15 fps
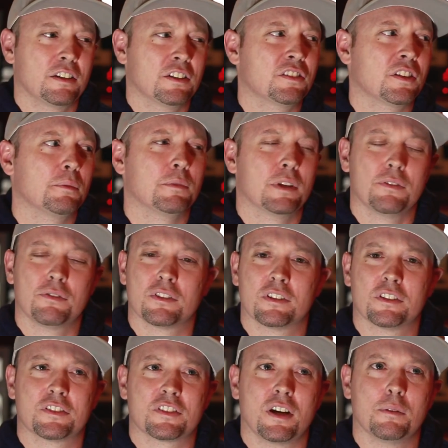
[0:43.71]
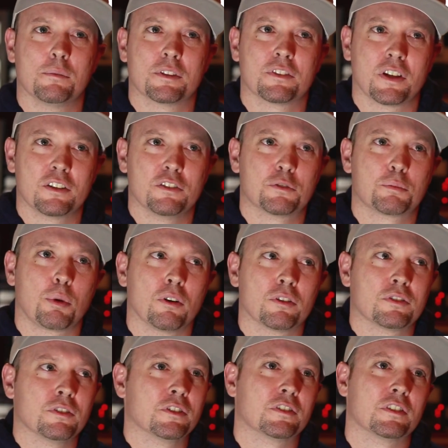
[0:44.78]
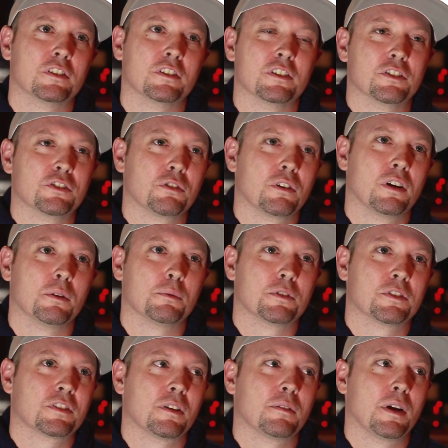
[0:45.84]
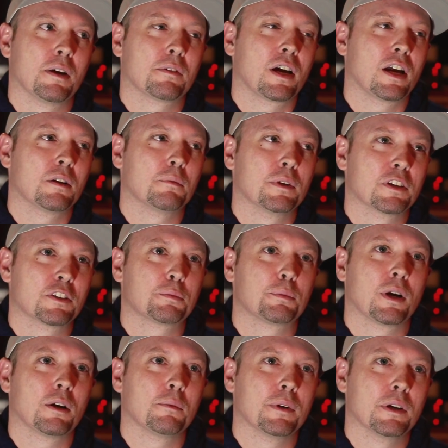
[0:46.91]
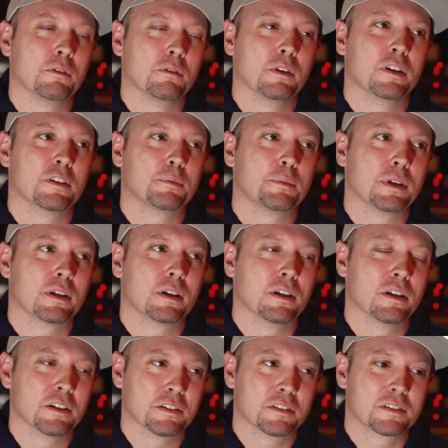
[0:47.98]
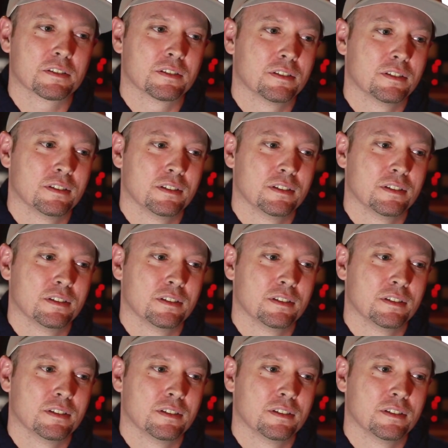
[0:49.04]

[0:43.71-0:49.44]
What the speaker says: did something different this time because I used Pro Tools to do the drums. It's something I've kind of been experimenting with because